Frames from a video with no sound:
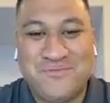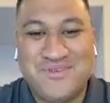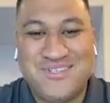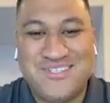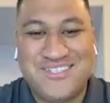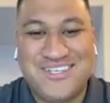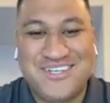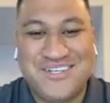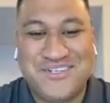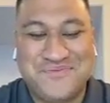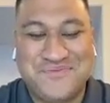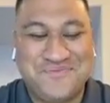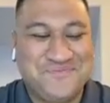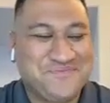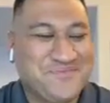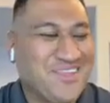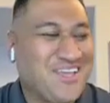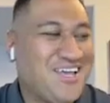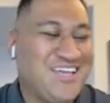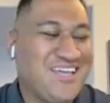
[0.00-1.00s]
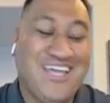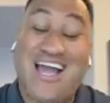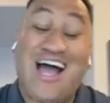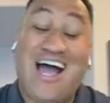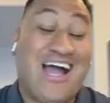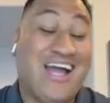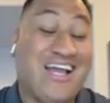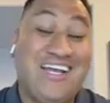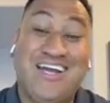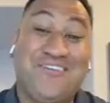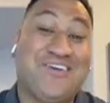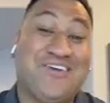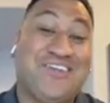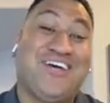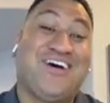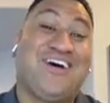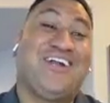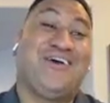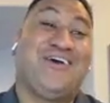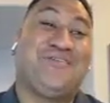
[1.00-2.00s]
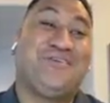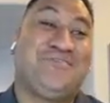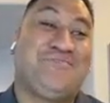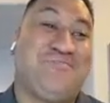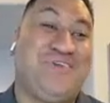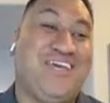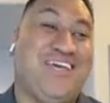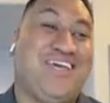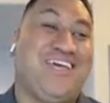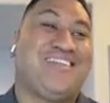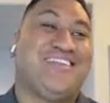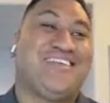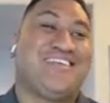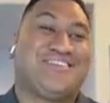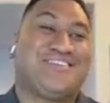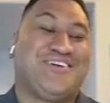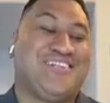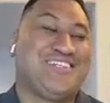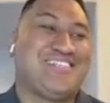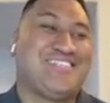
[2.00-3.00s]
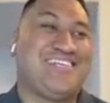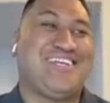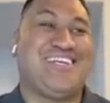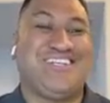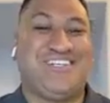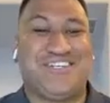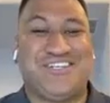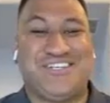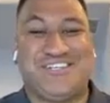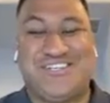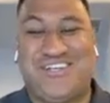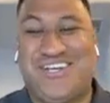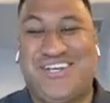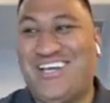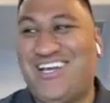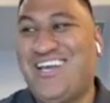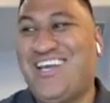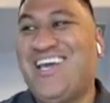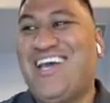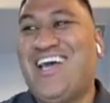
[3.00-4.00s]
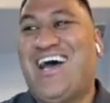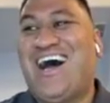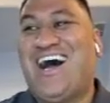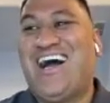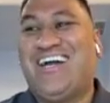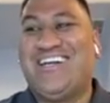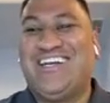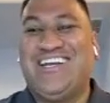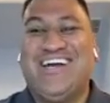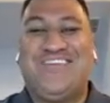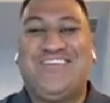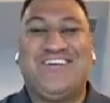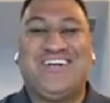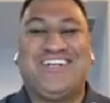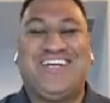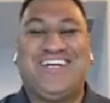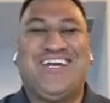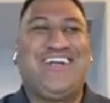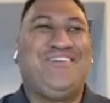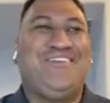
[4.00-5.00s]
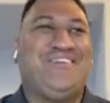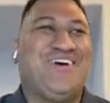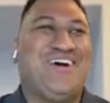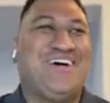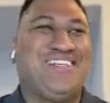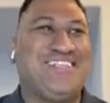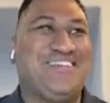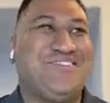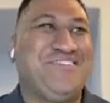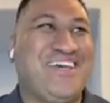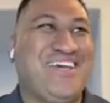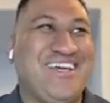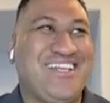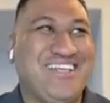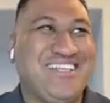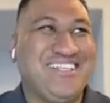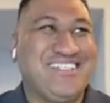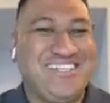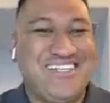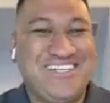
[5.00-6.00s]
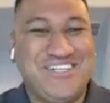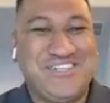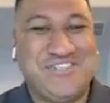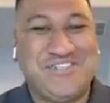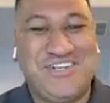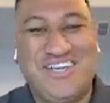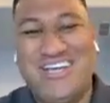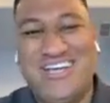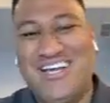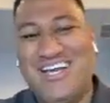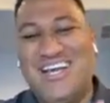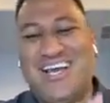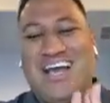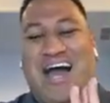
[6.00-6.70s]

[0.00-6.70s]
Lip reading: So Yeah, I never thought I would be in the toilet seat industry. I never did want to be in this industry.